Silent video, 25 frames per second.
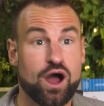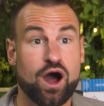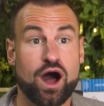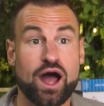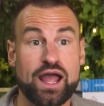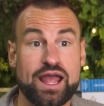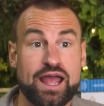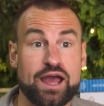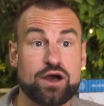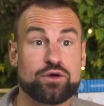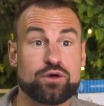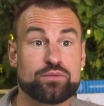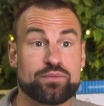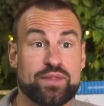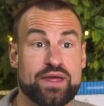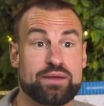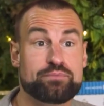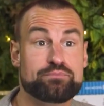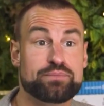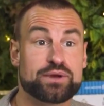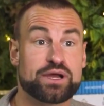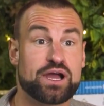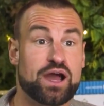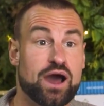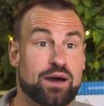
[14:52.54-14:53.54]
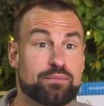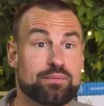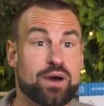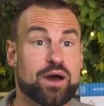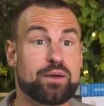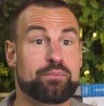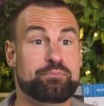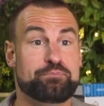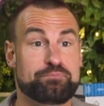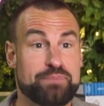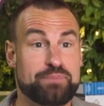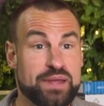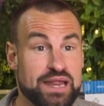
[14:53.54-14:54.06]
I helped them become $1
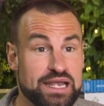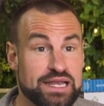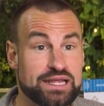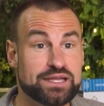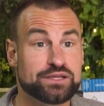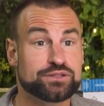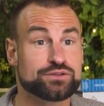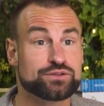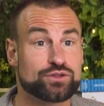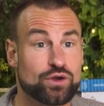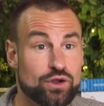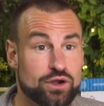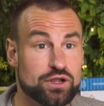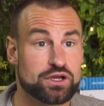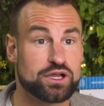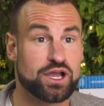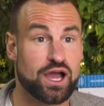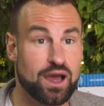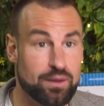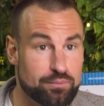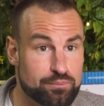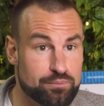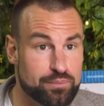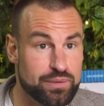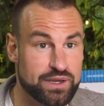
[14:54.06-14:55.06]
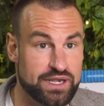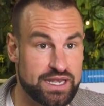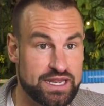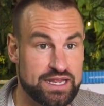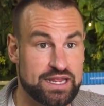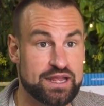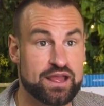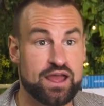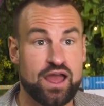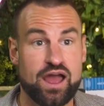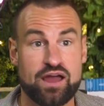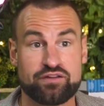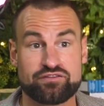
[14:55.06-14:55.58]
billion company,
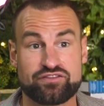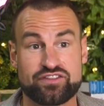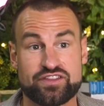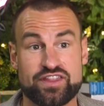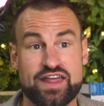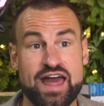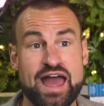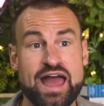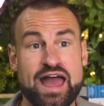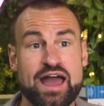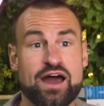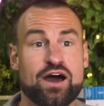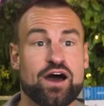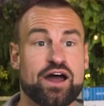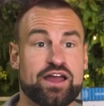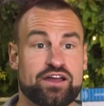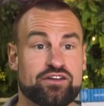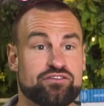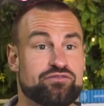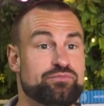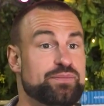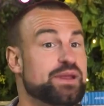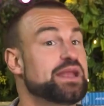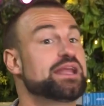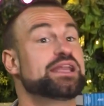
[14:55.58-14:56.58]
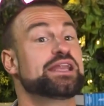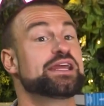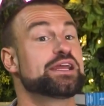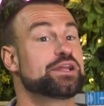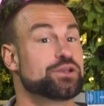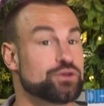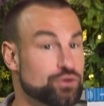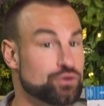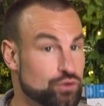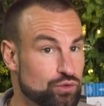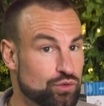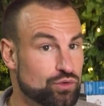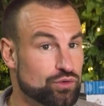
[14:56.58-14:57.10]
and for that I have been
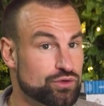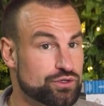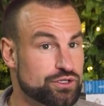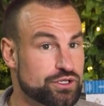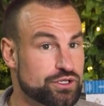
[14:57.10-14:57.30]
ignored.